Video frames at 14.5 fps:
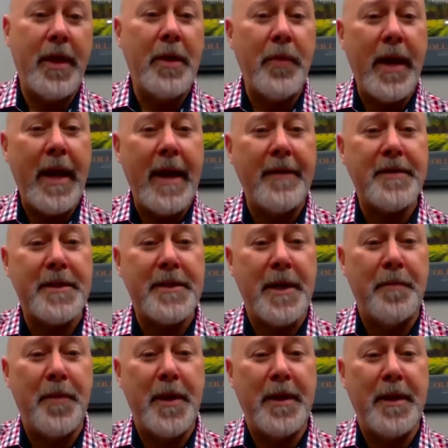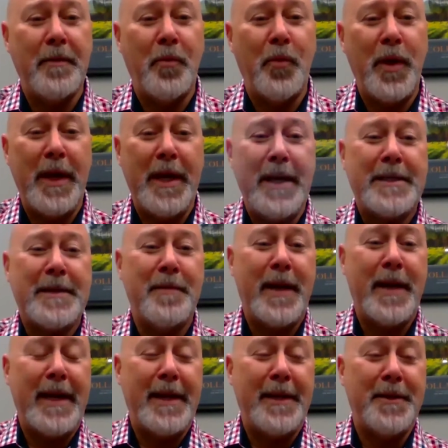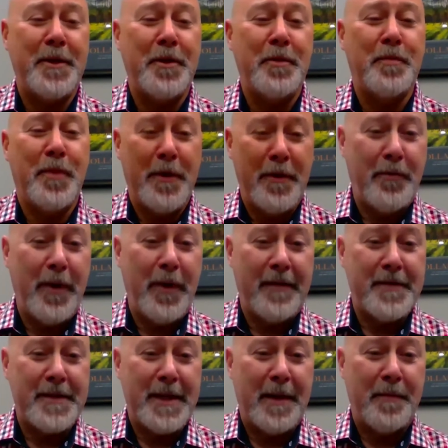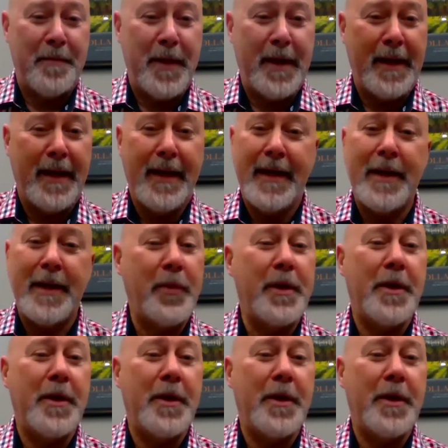So we think we have something. We need some money to prove we have something.